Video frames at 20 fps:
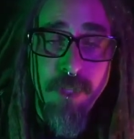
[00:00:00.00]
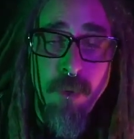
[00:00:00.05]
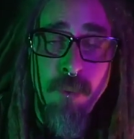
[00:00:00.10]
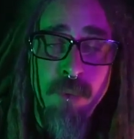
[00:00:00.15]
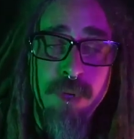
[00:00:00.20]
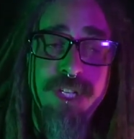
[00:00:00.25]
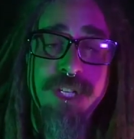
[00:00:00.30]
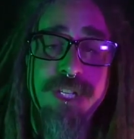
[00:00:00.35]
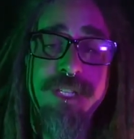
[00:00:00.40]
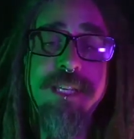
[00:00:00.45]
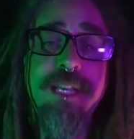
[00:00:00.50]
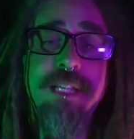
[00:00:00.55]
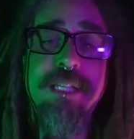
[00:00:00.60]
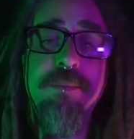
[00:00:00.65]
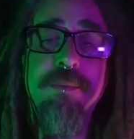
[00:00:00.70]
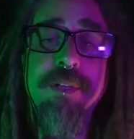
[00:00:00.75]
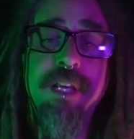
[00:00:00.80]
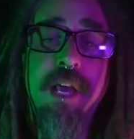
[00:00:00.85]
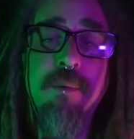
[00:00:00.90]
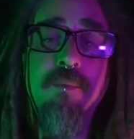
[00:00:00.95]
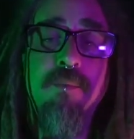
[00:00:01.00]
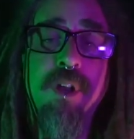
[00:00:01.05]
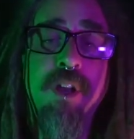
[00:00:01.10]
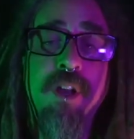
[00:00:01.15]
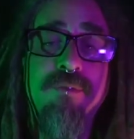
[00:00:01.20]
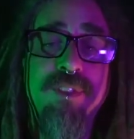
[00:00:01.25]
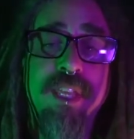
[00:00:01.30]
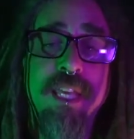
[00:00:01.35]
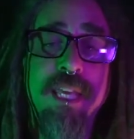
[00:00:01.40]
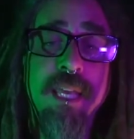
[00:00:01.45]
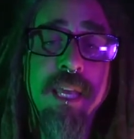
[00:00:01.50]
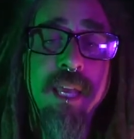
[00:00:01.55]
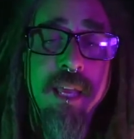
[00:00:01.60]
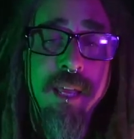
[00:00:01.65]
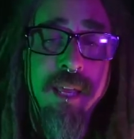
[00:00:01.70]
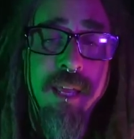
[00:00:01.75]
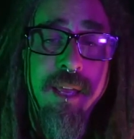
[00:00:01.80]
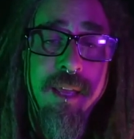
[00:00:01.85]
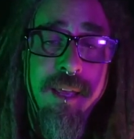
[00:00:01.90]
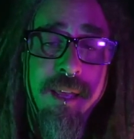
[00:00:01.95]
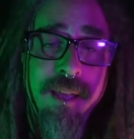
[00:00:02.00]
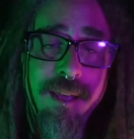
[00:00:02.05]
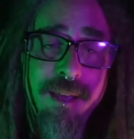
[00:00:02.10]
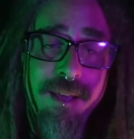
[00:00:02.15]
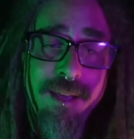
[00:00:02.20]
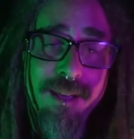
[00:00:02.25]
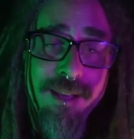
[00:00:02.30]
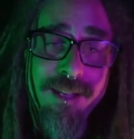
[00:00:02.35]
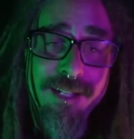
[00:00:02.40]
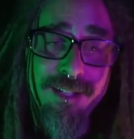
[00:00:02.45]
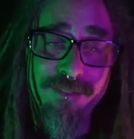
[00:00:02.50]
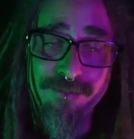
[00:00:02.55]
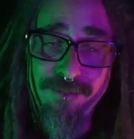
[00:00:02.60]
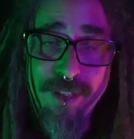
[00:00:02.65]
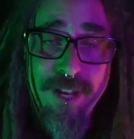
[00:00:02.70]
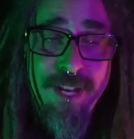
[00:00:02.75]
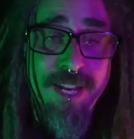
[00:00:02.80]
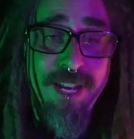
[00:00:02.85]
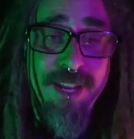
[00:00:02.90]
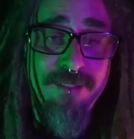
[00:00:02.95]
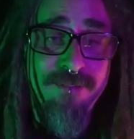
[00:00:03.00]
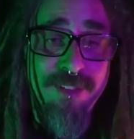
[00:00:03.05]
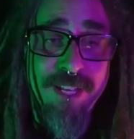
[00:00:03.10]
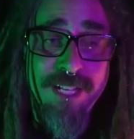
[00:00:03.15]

which has since become one of the definitive